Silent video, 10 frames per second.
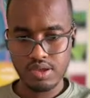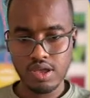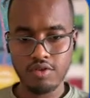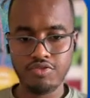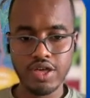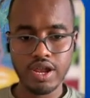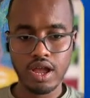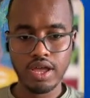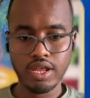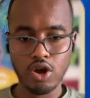If there are
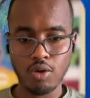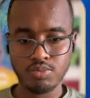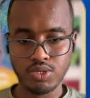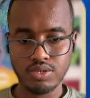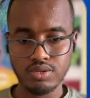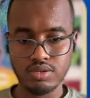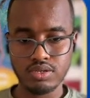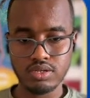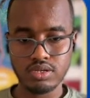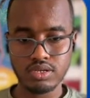any
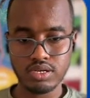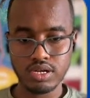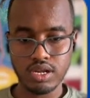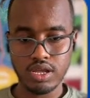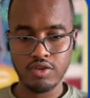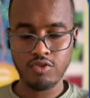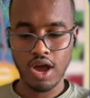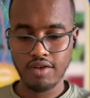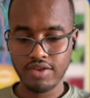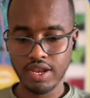if you
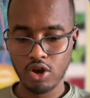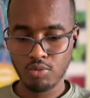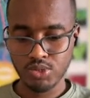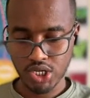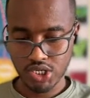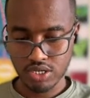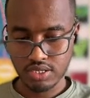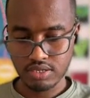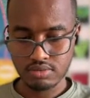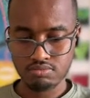have any
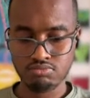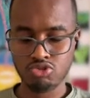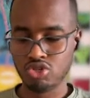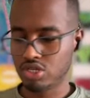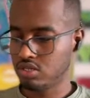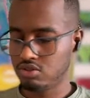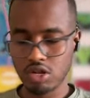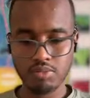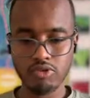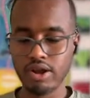objections, just tell
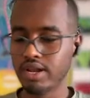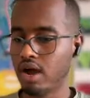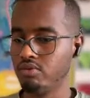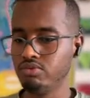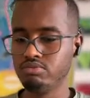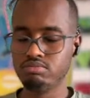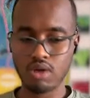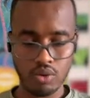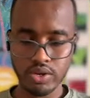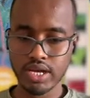me right now
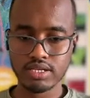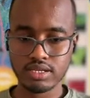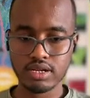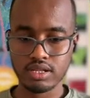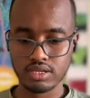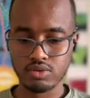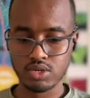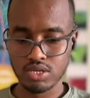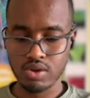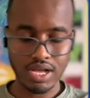and we can settle
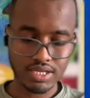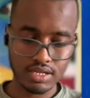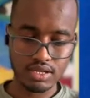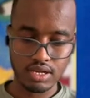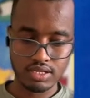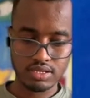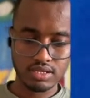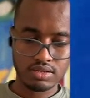it.